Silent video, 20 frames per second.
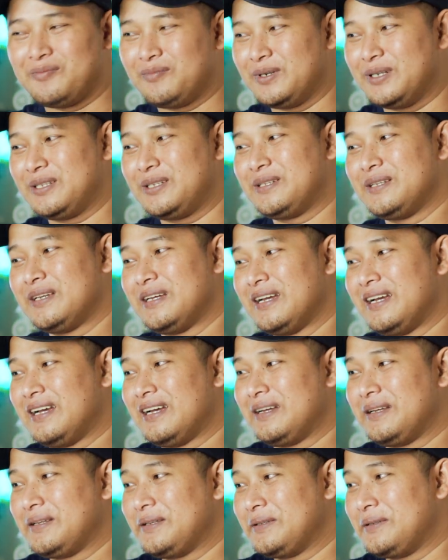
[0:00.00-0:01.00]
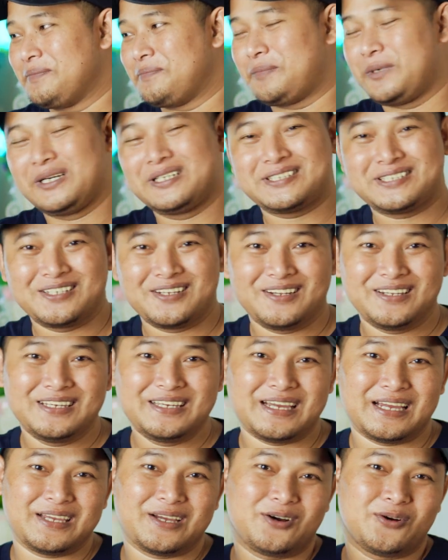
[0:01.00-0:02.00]
But
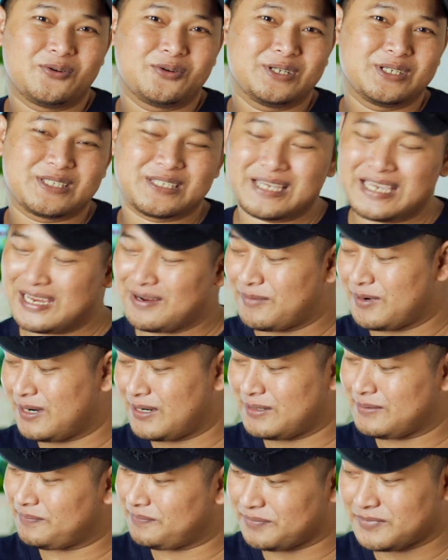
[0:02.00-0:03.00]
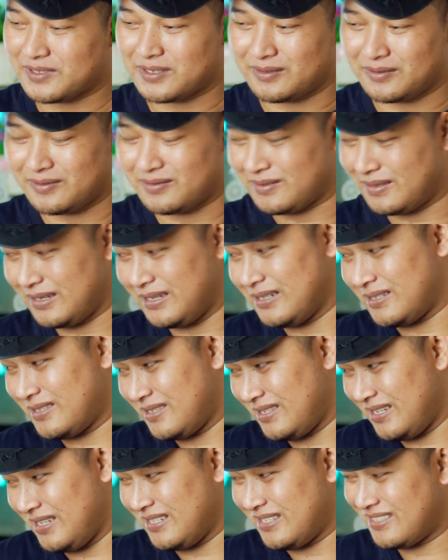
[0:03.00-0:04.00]
personally, I own this camera.
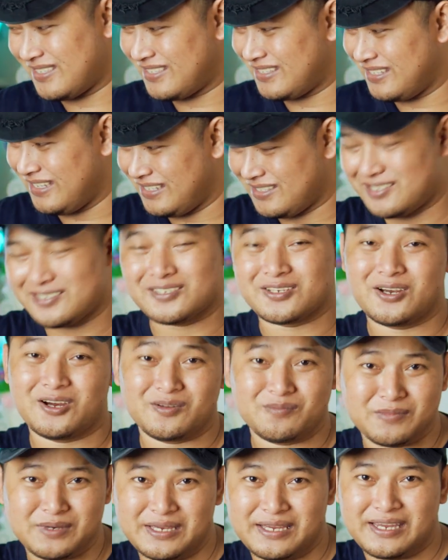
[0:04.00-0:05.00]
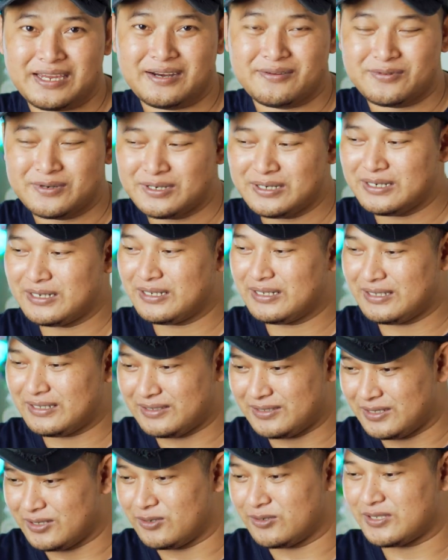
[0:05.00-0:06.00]
It's, it, it just got me every
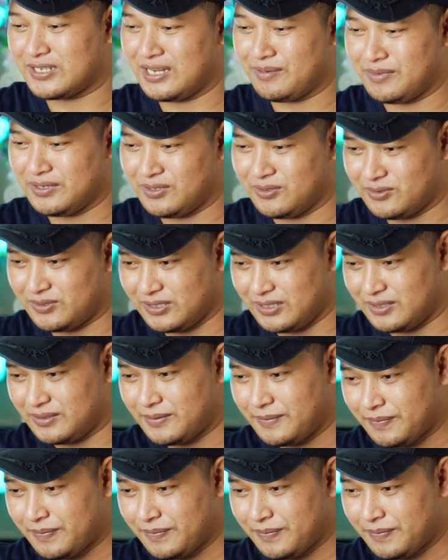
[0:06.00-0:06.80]
single time I use it.